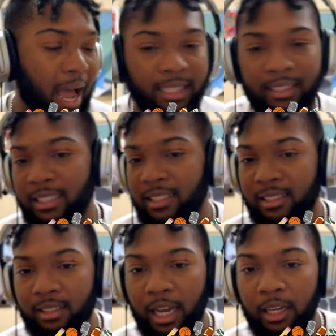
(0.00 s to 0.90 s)
I
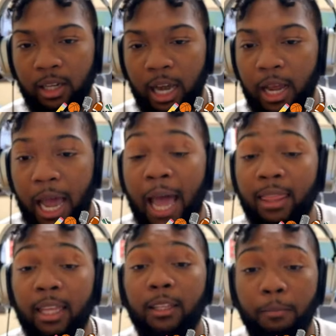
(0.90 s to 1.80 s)
just I, I, I
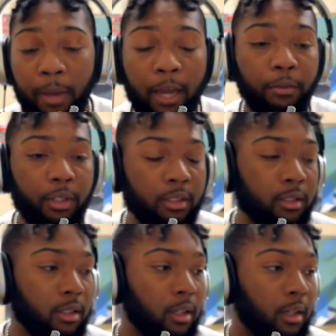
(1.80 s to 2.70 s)
think the
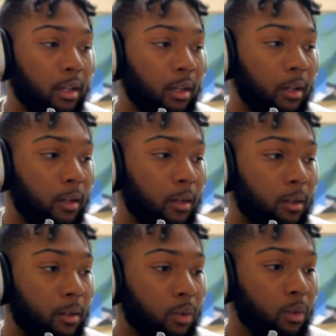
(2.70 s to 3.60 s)
Mavericks,
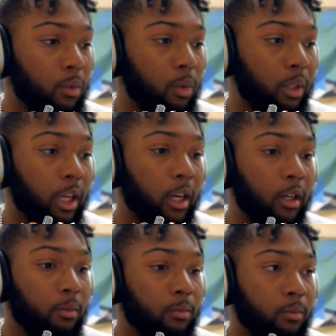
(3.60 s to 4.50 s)
um, with
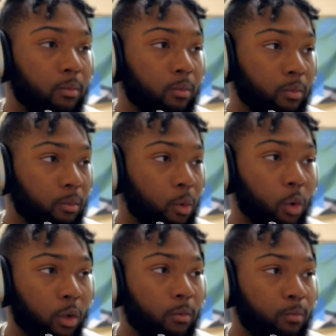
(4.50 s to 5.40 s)
their
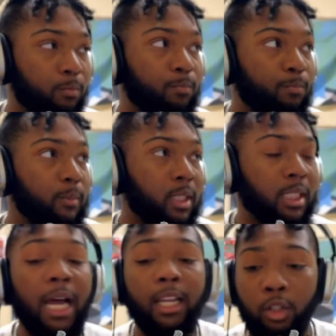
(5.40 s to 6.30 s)
more
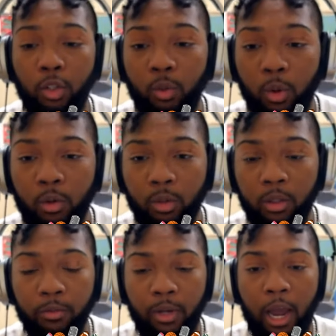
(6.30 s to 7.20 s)
solid
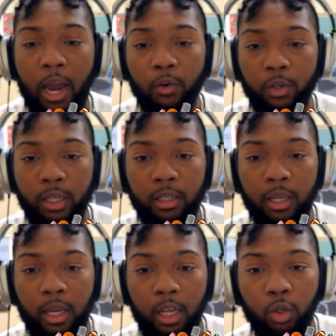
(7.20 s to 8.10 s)
duo of Kyrie
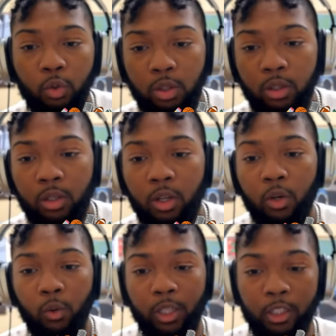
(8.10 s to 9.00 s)
and Luka
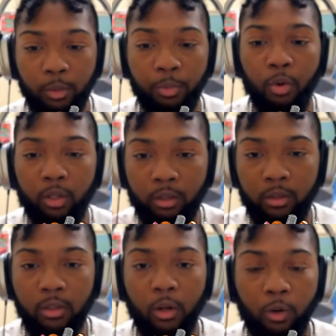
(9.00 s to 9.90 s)
with their
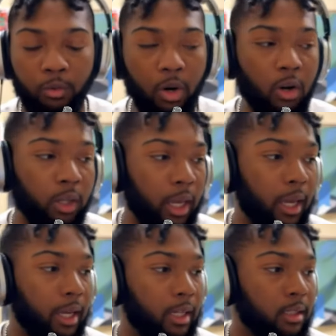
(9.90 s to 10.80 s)
supporting overall
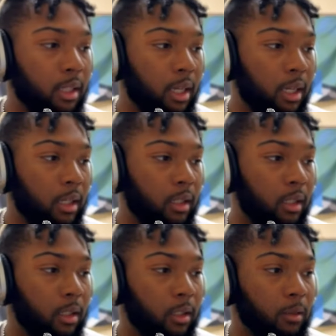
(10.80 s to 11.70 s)
cast,
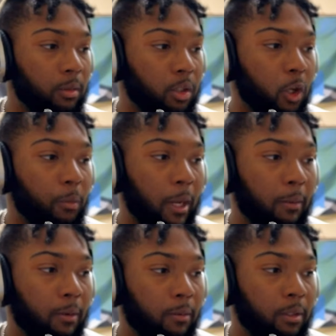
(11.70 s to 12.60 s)
um, is going to be
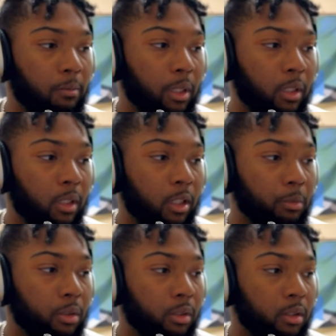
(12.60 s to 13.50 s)
able to, to beat the
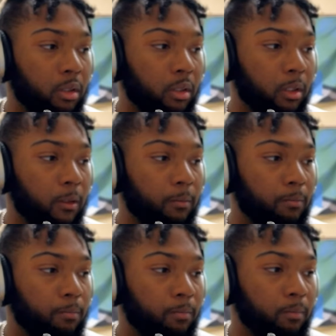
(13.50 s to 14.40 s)
Clippers um,
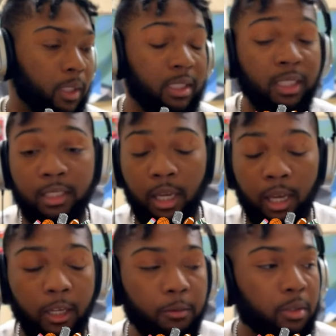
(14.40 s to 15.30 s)
in six
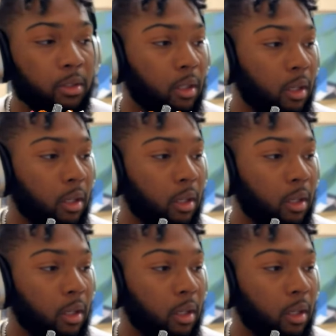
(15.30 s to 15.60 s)
games.